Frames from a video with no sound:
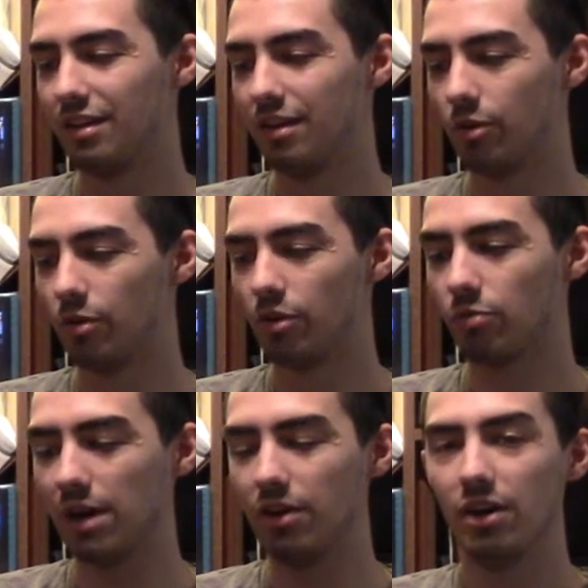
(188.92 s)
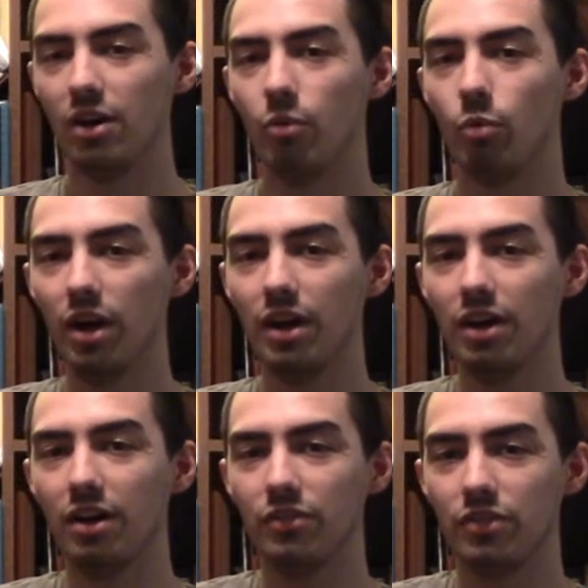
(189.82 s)
Or as well, one
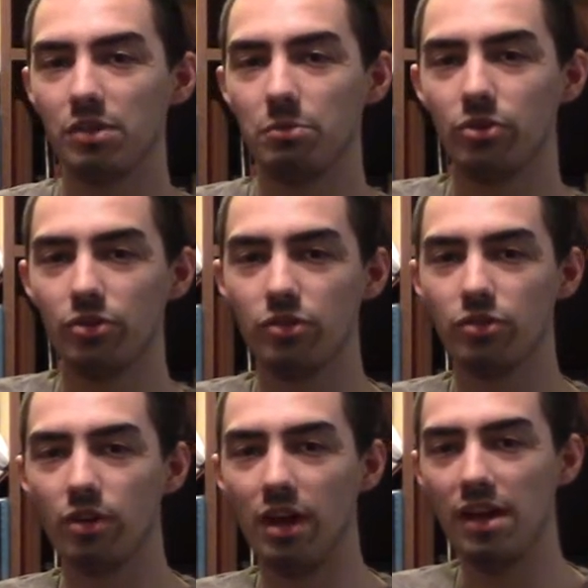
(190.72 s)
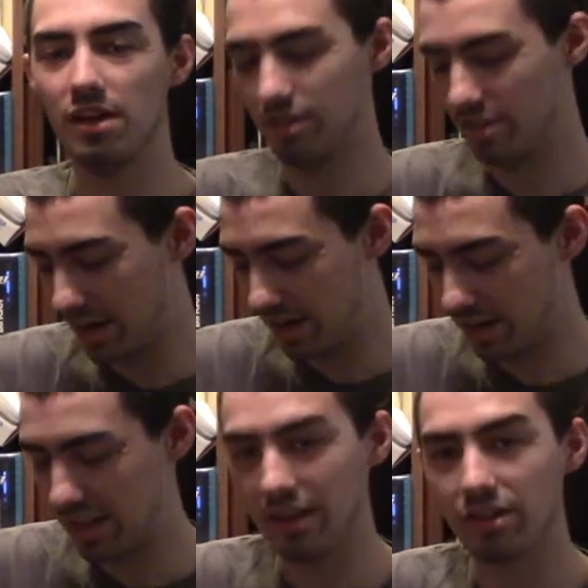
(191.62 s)
of the symbols is not
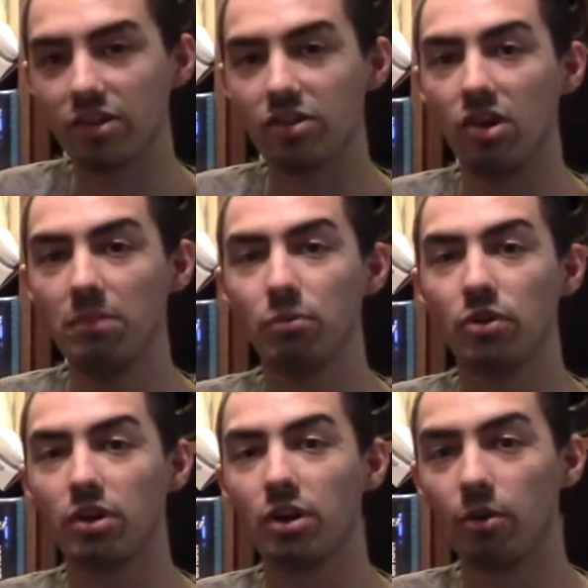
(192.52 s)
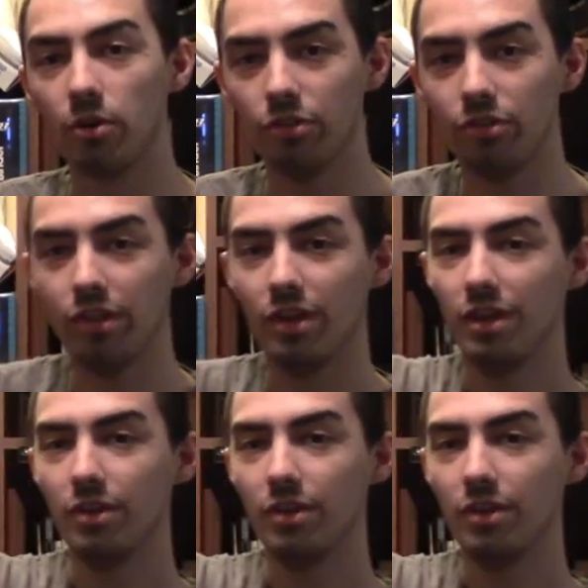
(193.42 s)
exactly a taunt, but a curse,